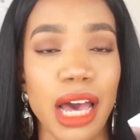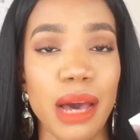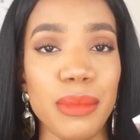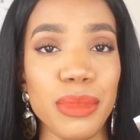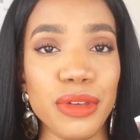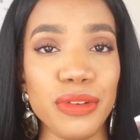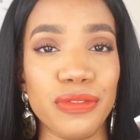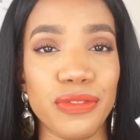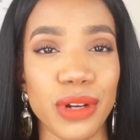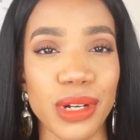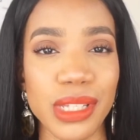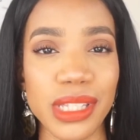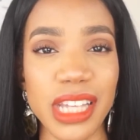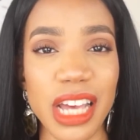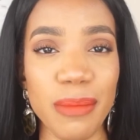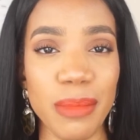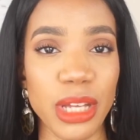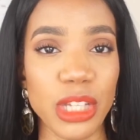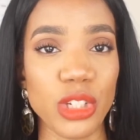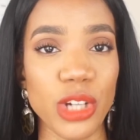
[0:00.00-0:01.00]
The first
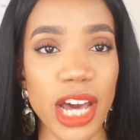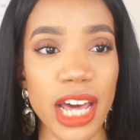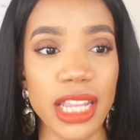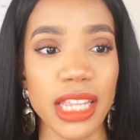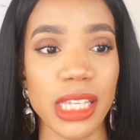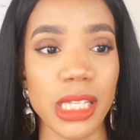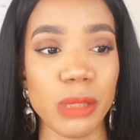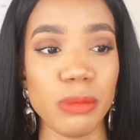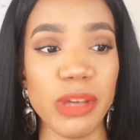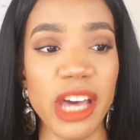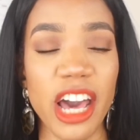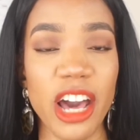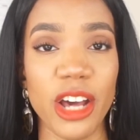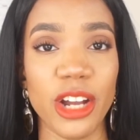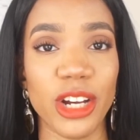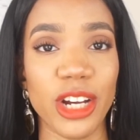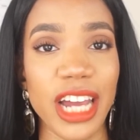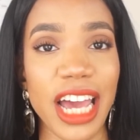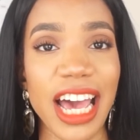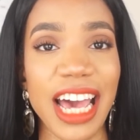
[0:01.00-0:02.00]
time I tried this
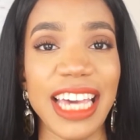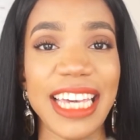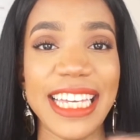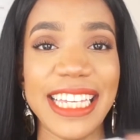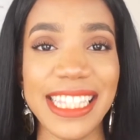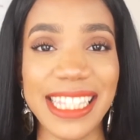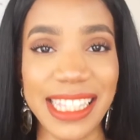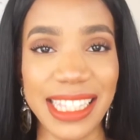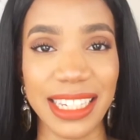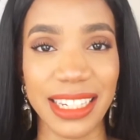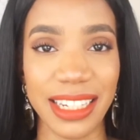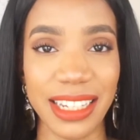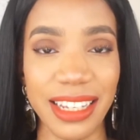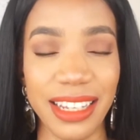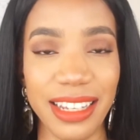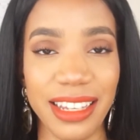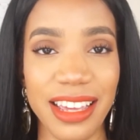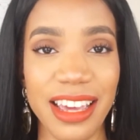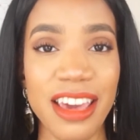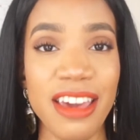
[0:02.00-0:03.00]
powder, I
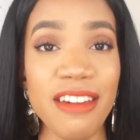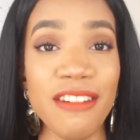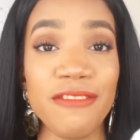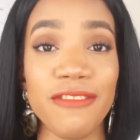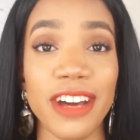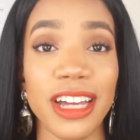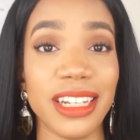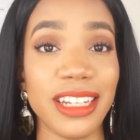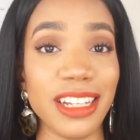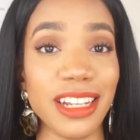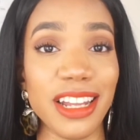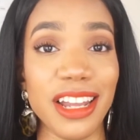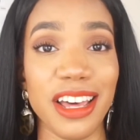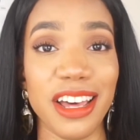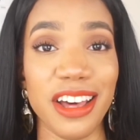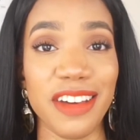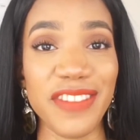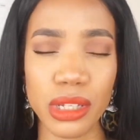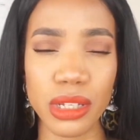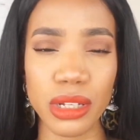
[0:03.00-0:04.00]
instantly fell in
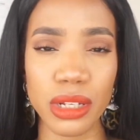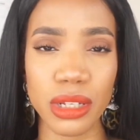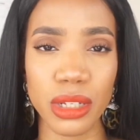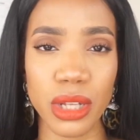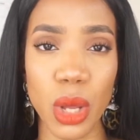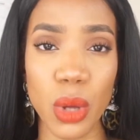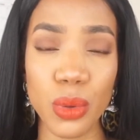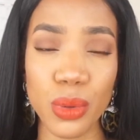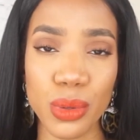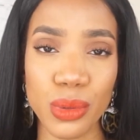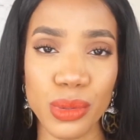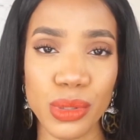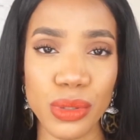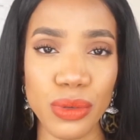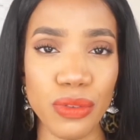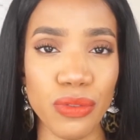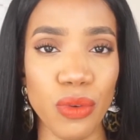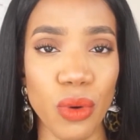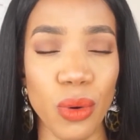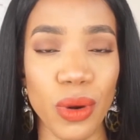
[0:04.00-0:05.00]
love. Local
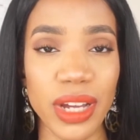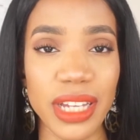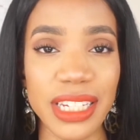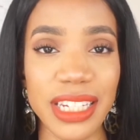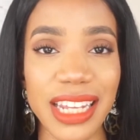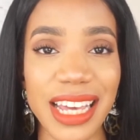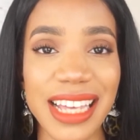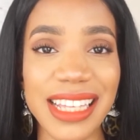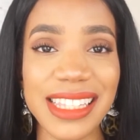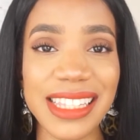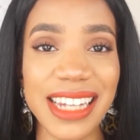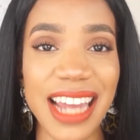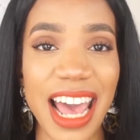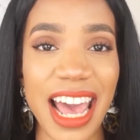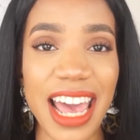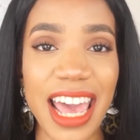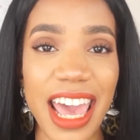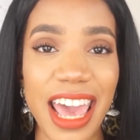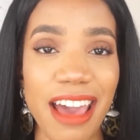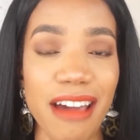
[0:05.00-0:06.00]
Sephora does not
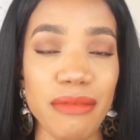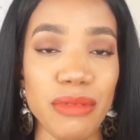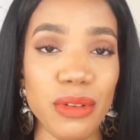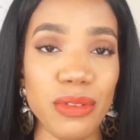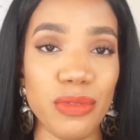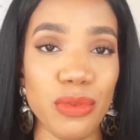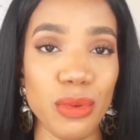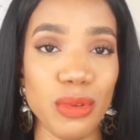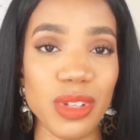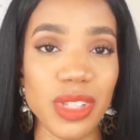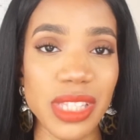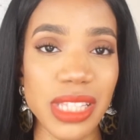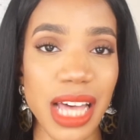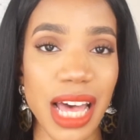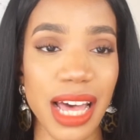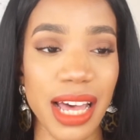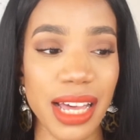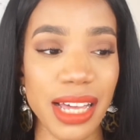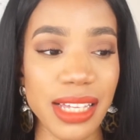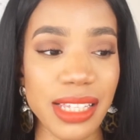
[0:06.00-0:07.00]
have the full
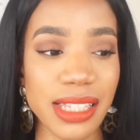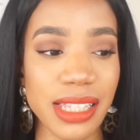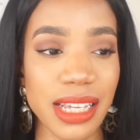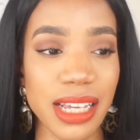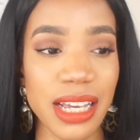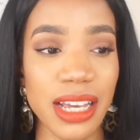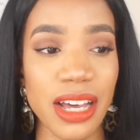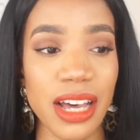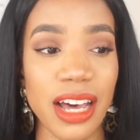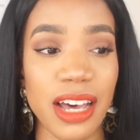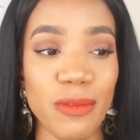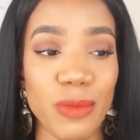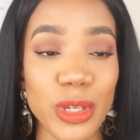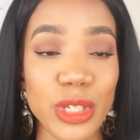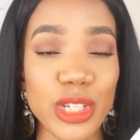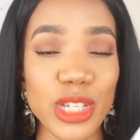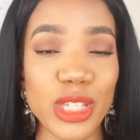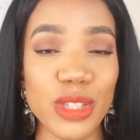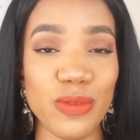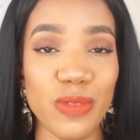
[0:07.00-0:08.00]
size,
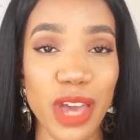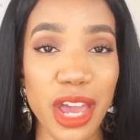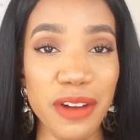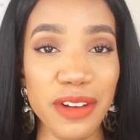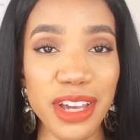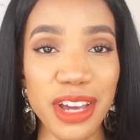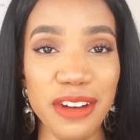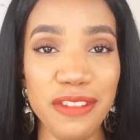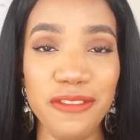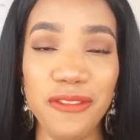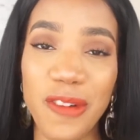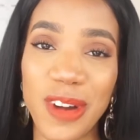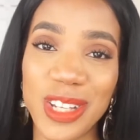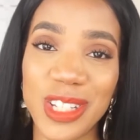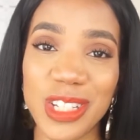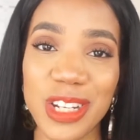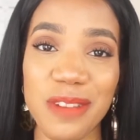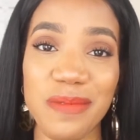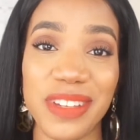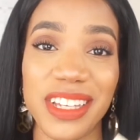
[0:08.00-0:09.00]
which is very
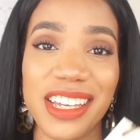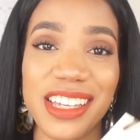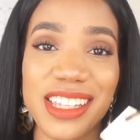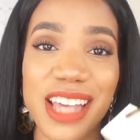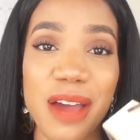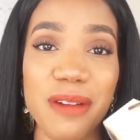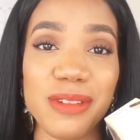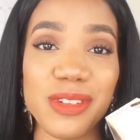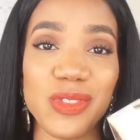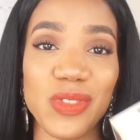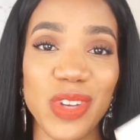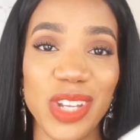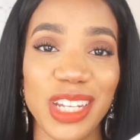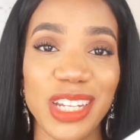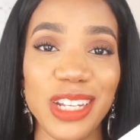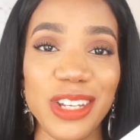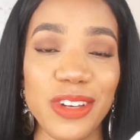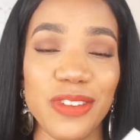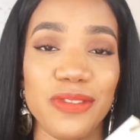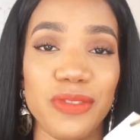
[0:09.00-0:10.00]
unfortunate because I was really
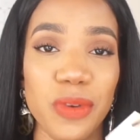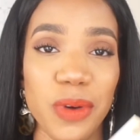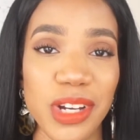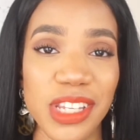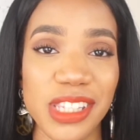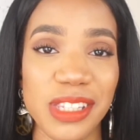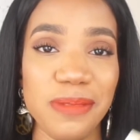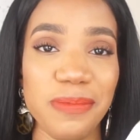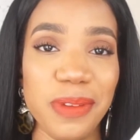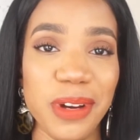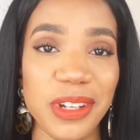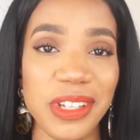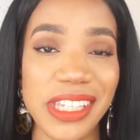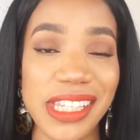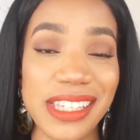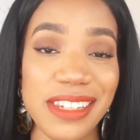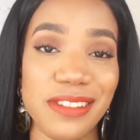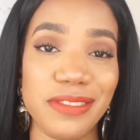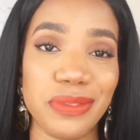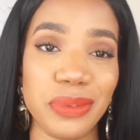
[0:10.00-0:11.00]
looking forward to
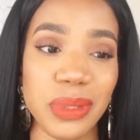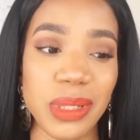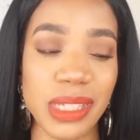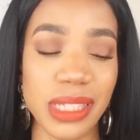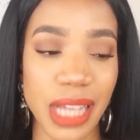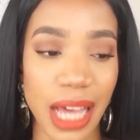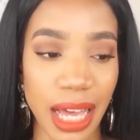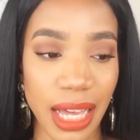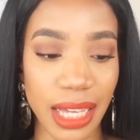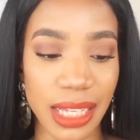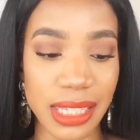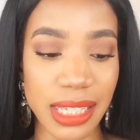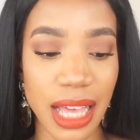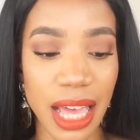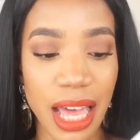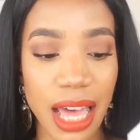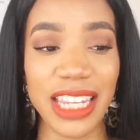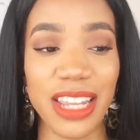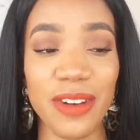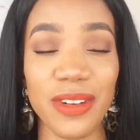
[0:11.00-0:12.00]
purchasing a full size.
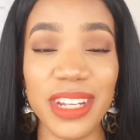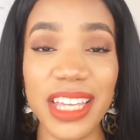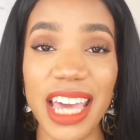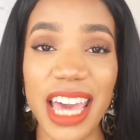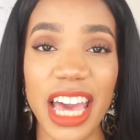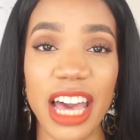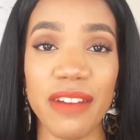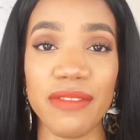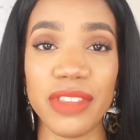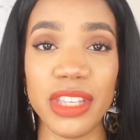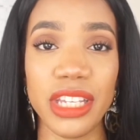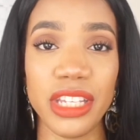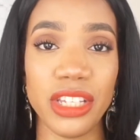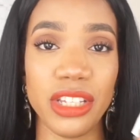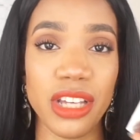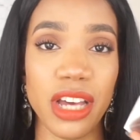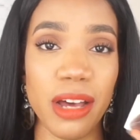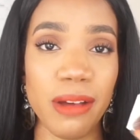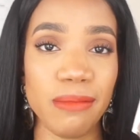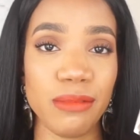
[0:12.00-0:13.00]
They only have
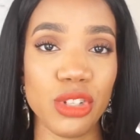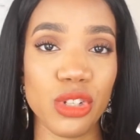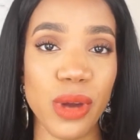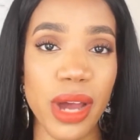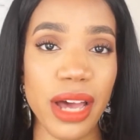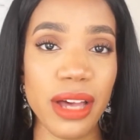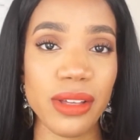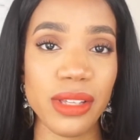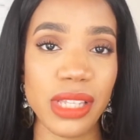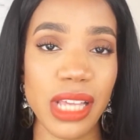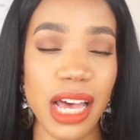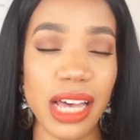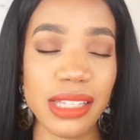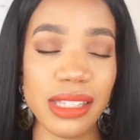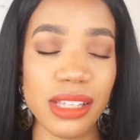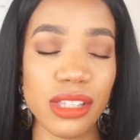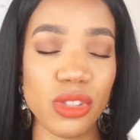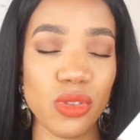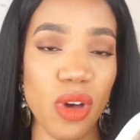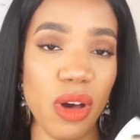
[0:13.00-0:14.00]
the trial
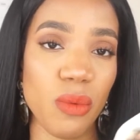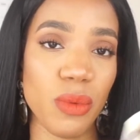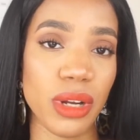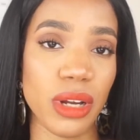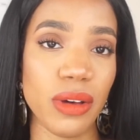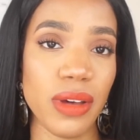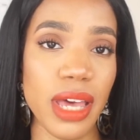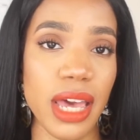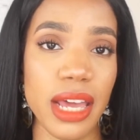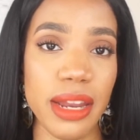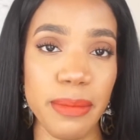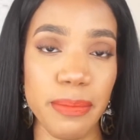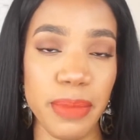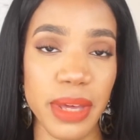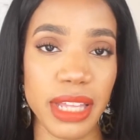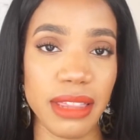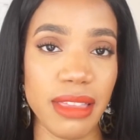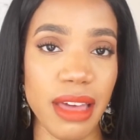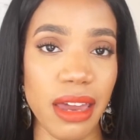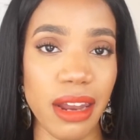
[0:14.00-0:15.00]
sizes, so I went ahead and
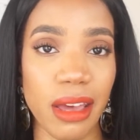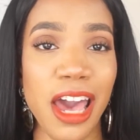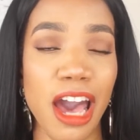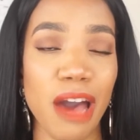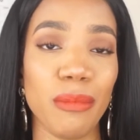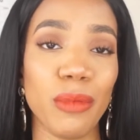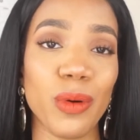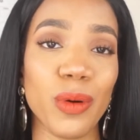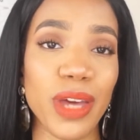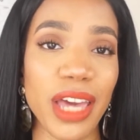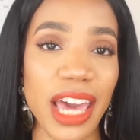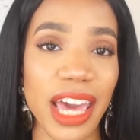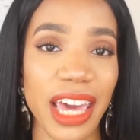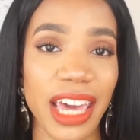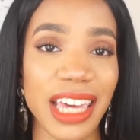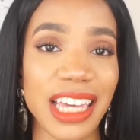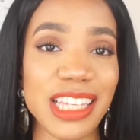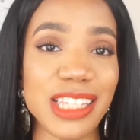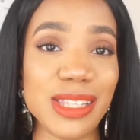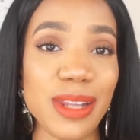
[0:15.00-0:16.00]
picked that up. I'm
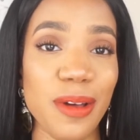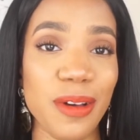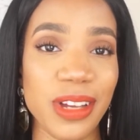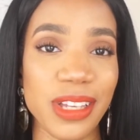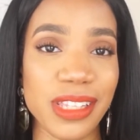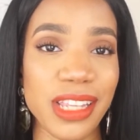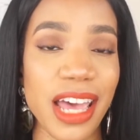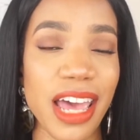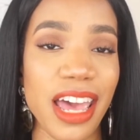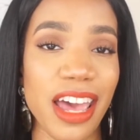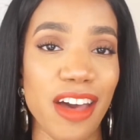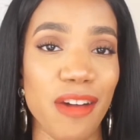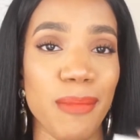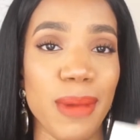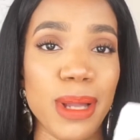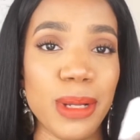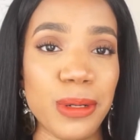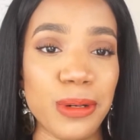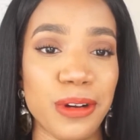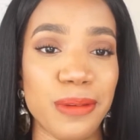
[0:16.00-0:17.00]
okay as long as I have
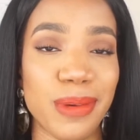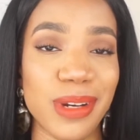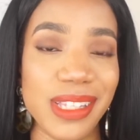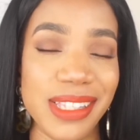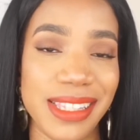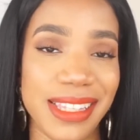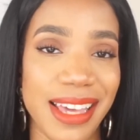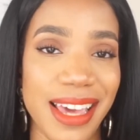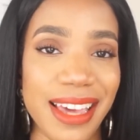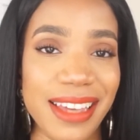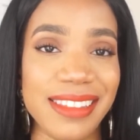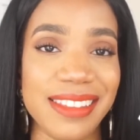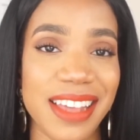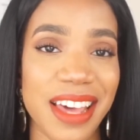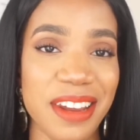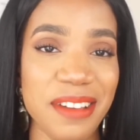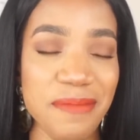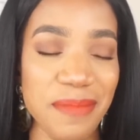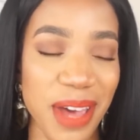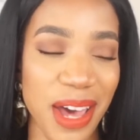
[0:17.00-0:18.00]
my Laura Mercier
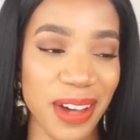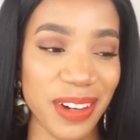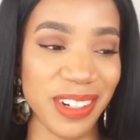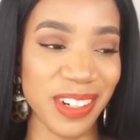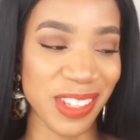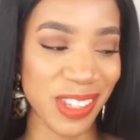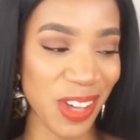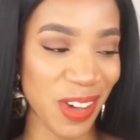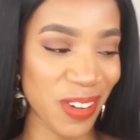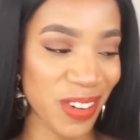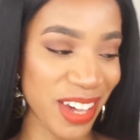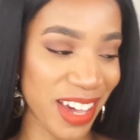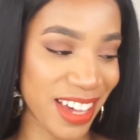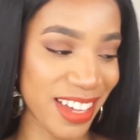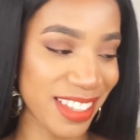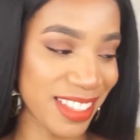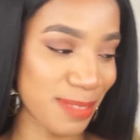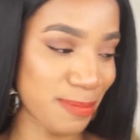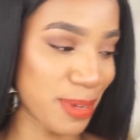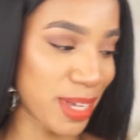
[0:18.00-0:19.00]
setting powder, so
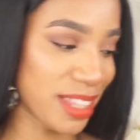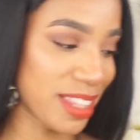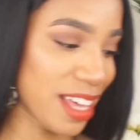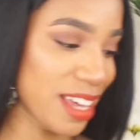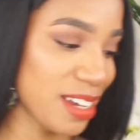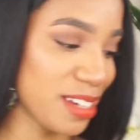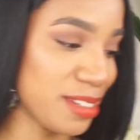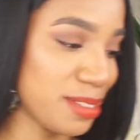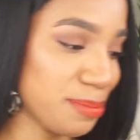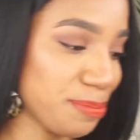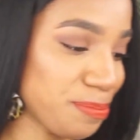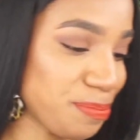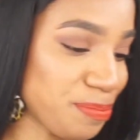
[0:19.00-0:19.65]
yes, pick that up.